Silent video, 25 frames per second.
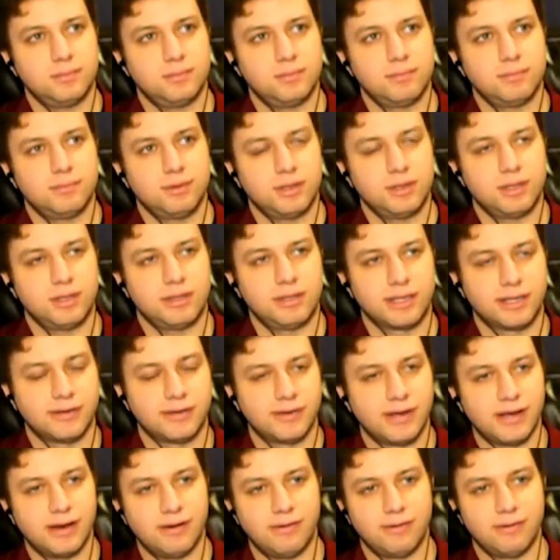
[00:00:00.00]
I'm trying to think
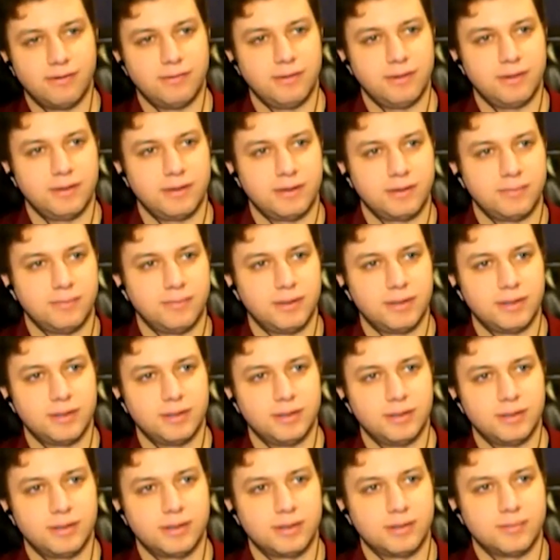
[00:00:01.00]
of how I might
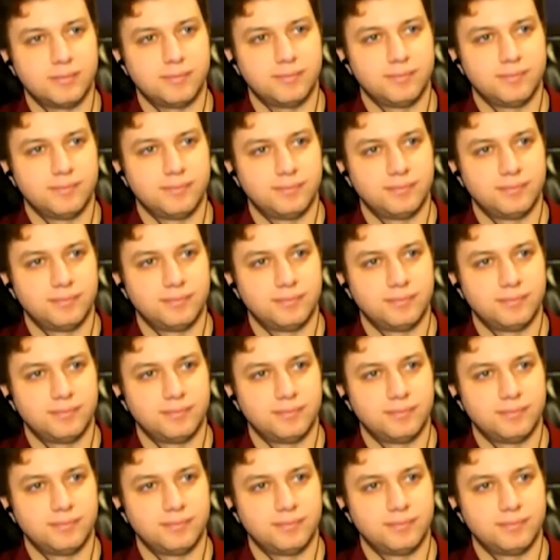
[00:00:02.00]
um,